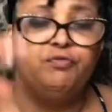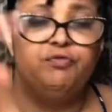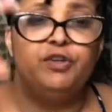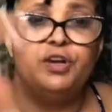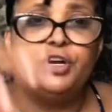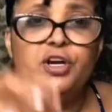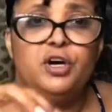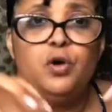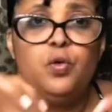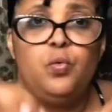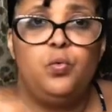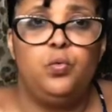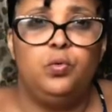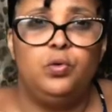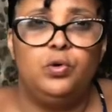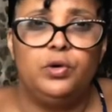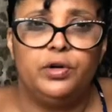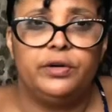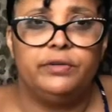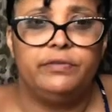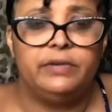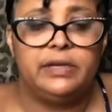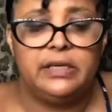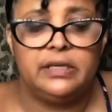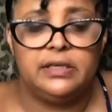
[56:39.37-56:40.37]
real
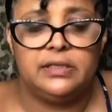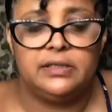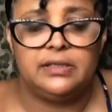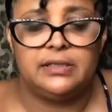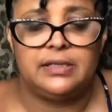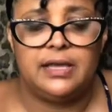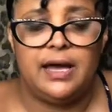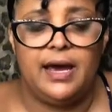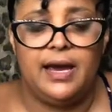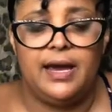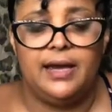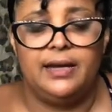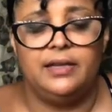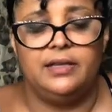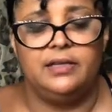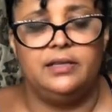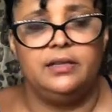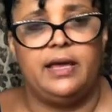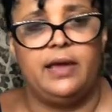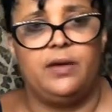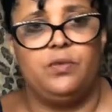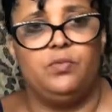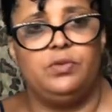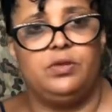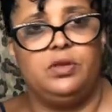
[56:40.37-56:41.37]
watery inside, and
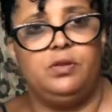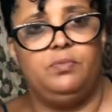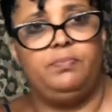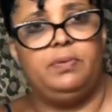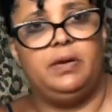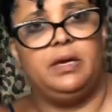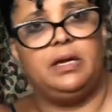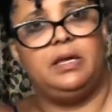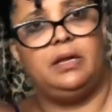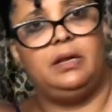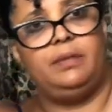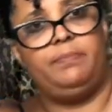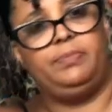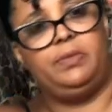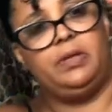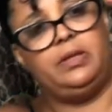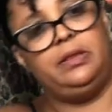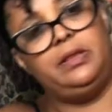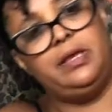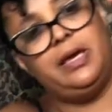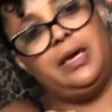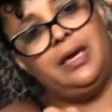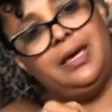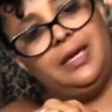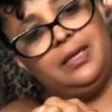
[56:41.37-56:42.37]
like when you pick it up the
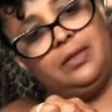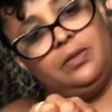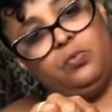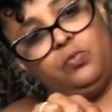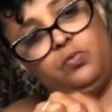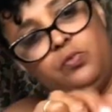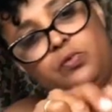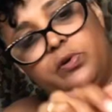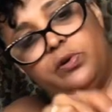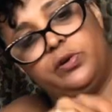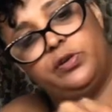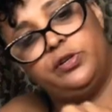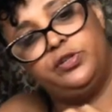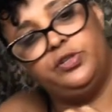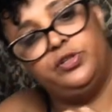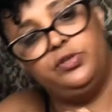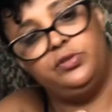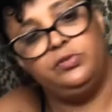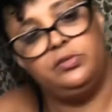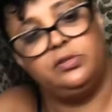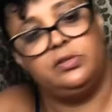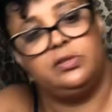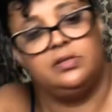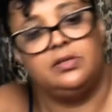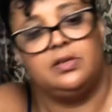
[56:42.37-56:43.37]
leg, the water
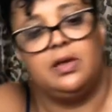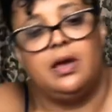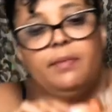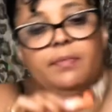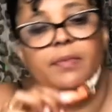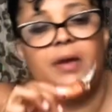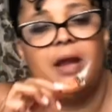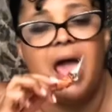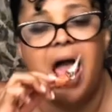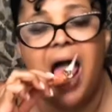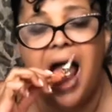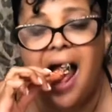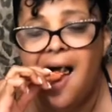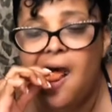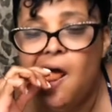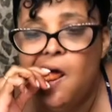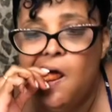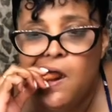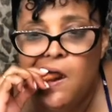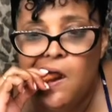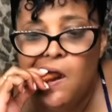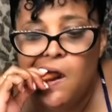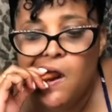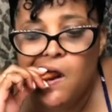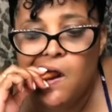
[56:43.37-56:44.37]
juice is coming out.
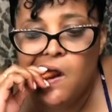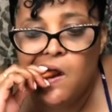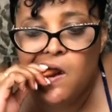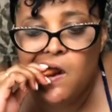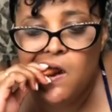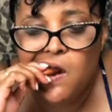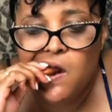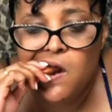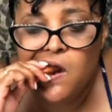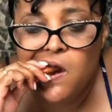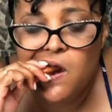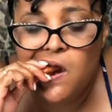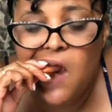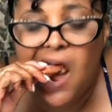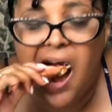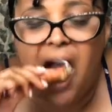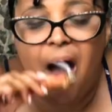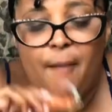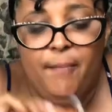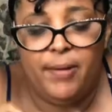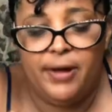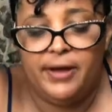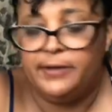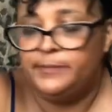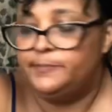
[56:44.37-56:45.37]

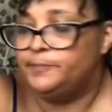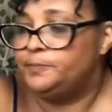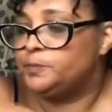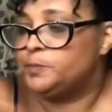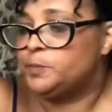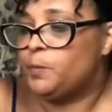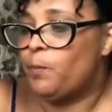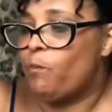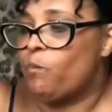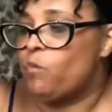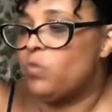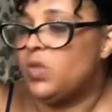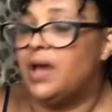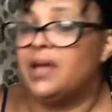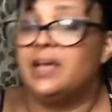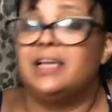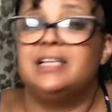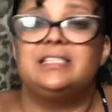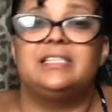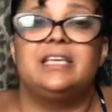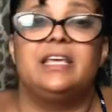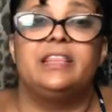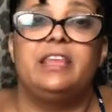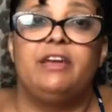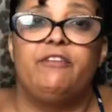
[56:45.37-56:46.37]
But like I
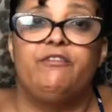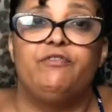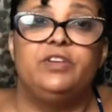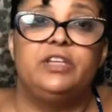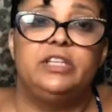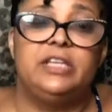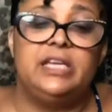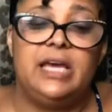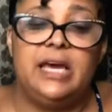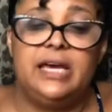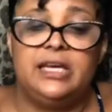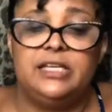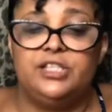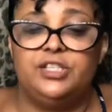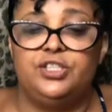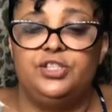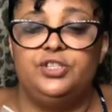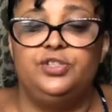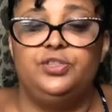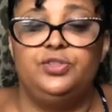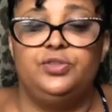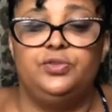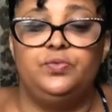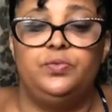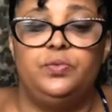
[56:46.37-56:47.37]
said, that really has to
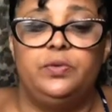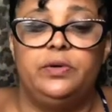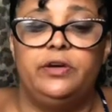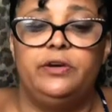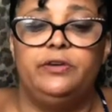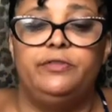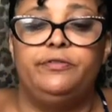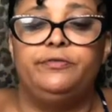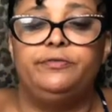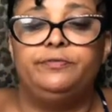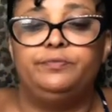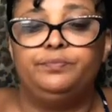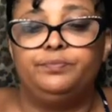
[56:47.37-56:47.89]
do with